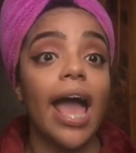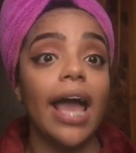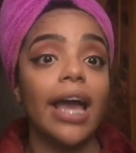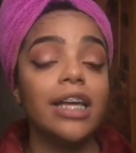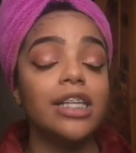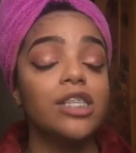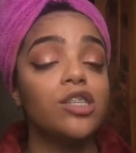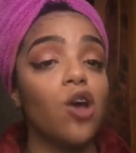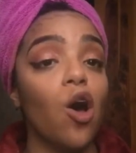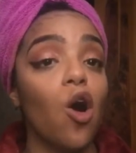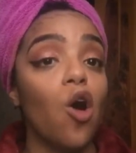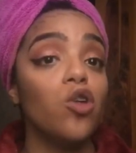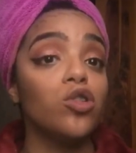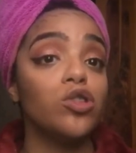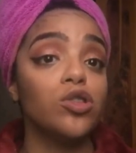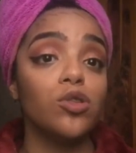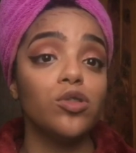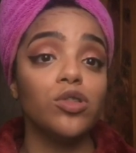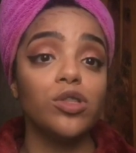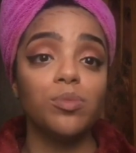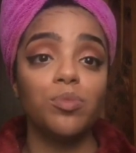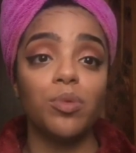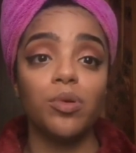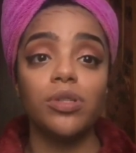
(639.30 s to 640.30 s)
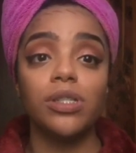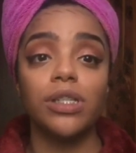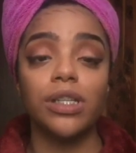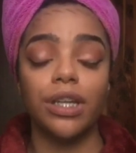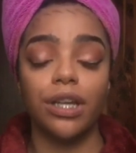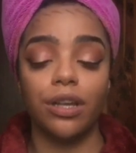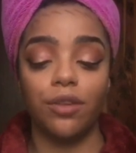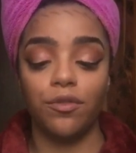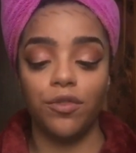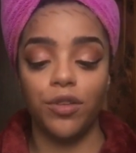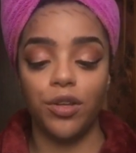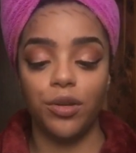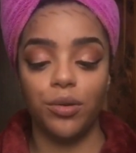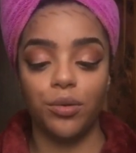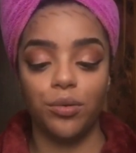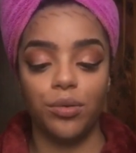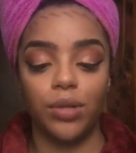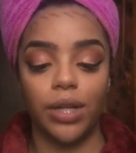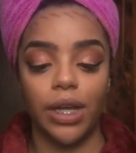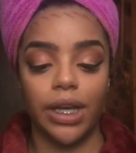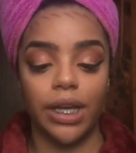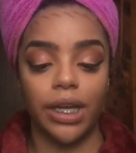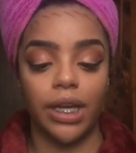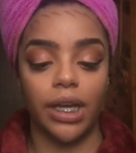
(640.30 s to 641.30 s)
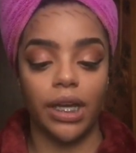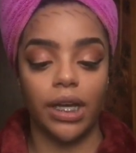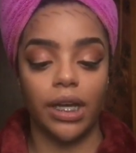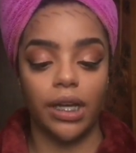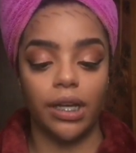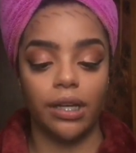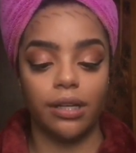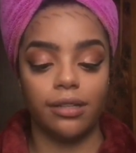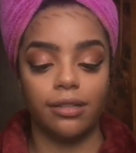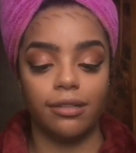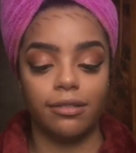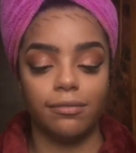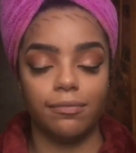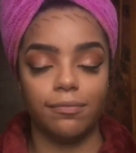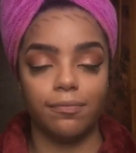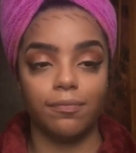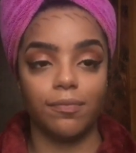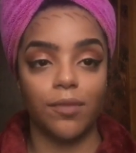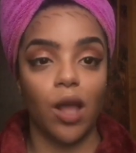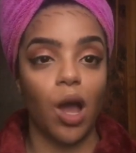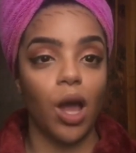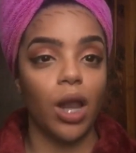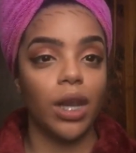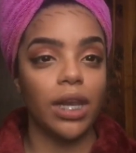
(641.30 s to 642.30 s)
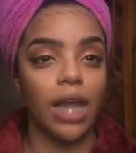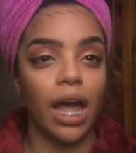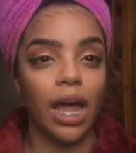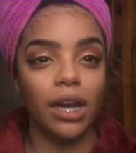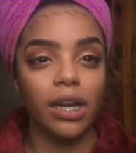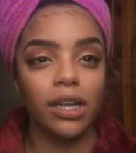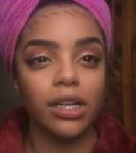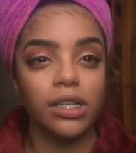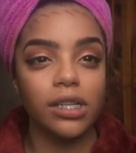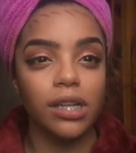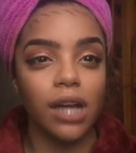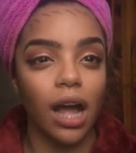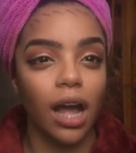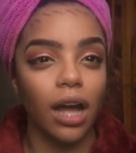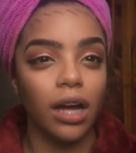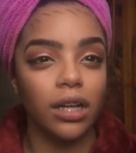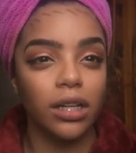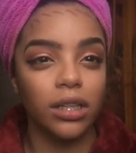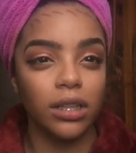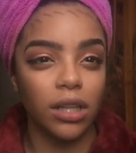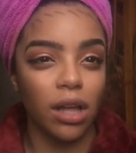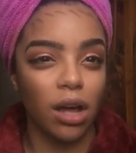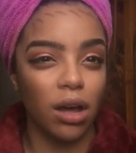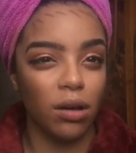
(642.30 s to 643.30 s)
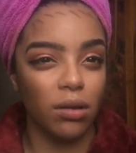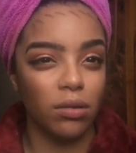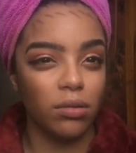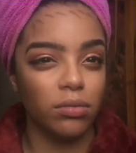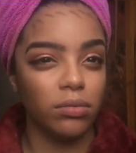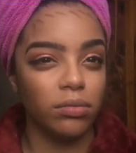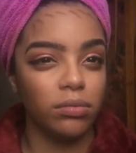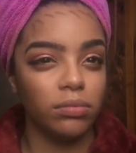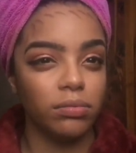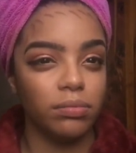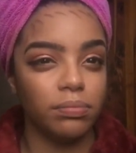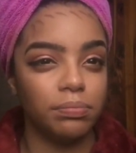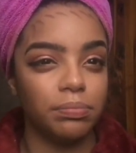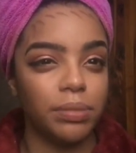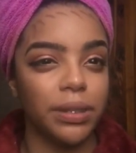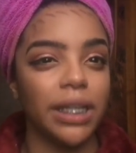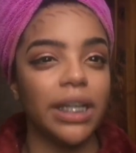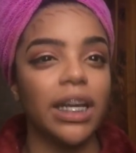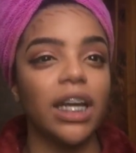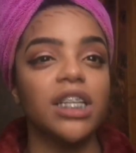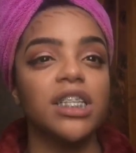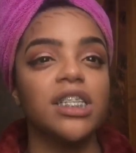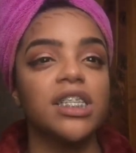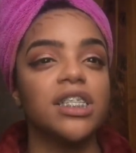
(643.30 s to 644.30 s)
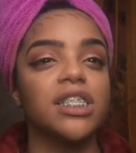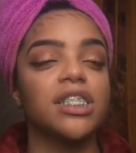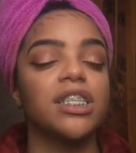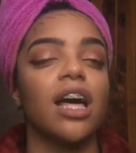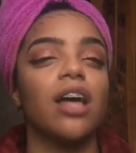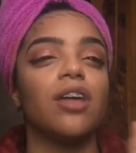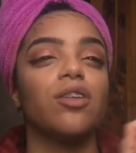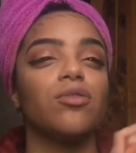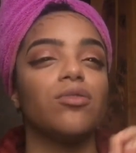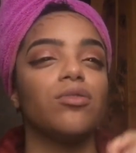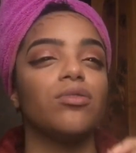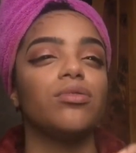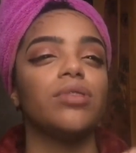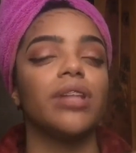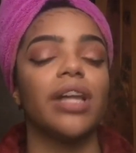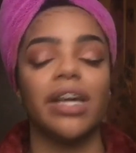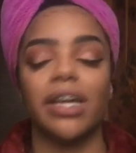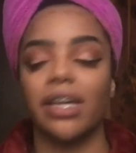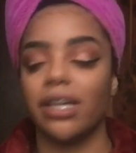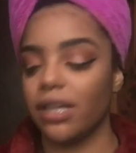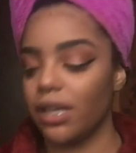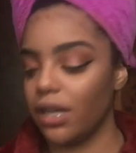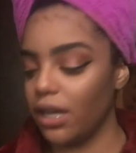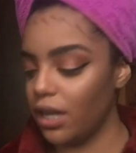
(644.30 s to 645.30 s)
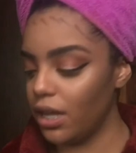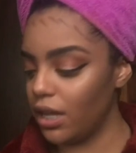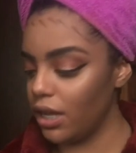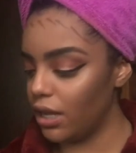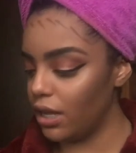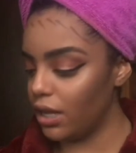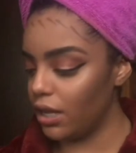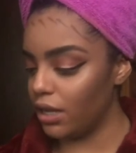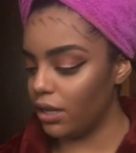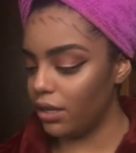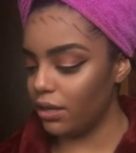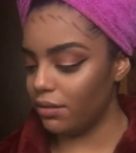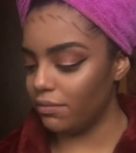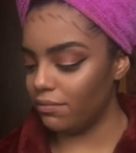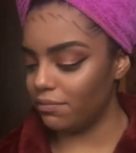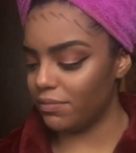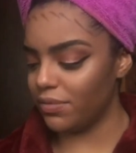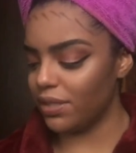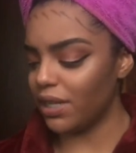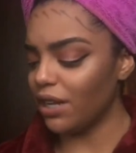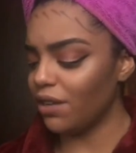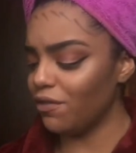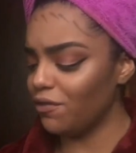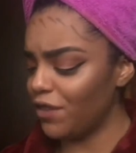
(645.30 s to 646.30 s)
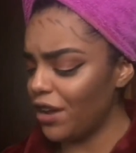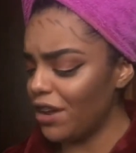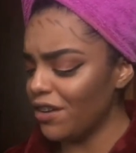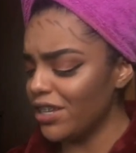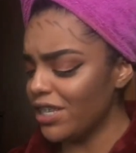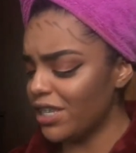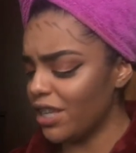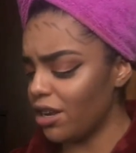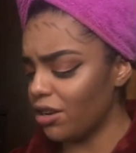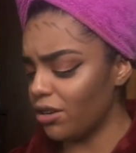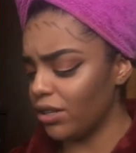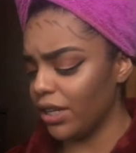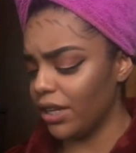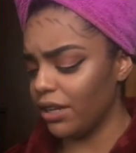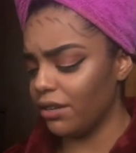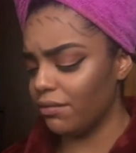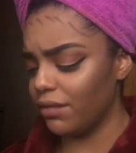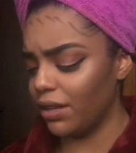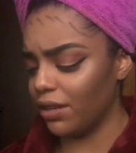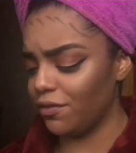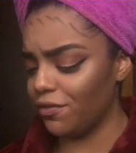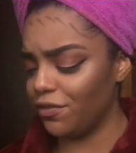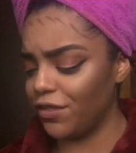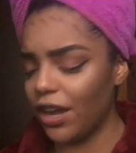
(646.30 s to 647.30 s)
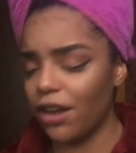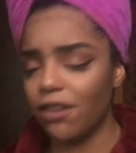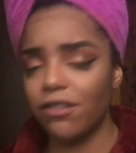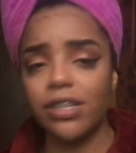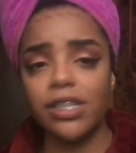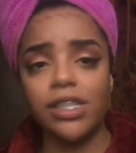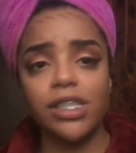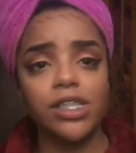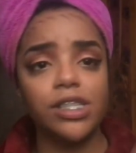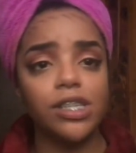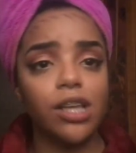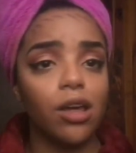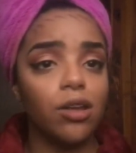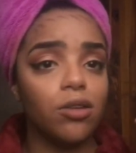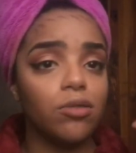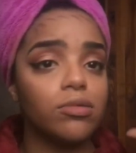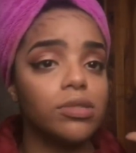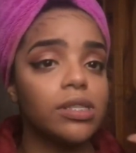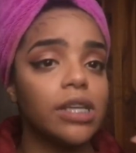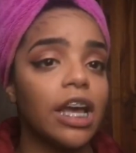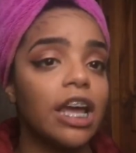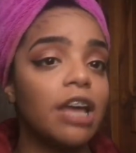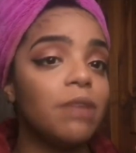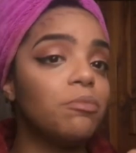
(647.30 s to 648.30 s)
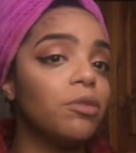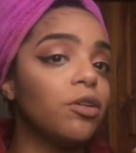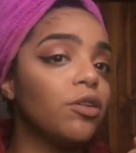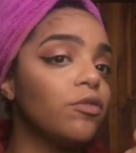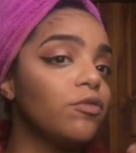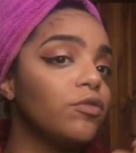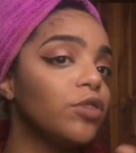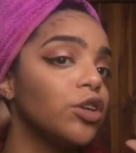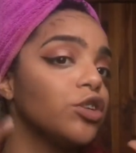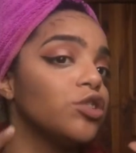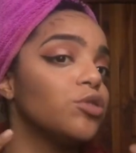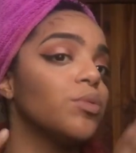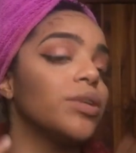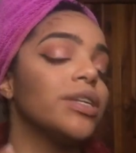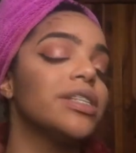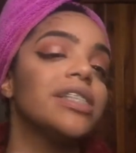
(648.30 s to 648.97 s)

It's also supposed to give you like, not a glow, but like a subtle, like very subtly, like very subtle type of look to it.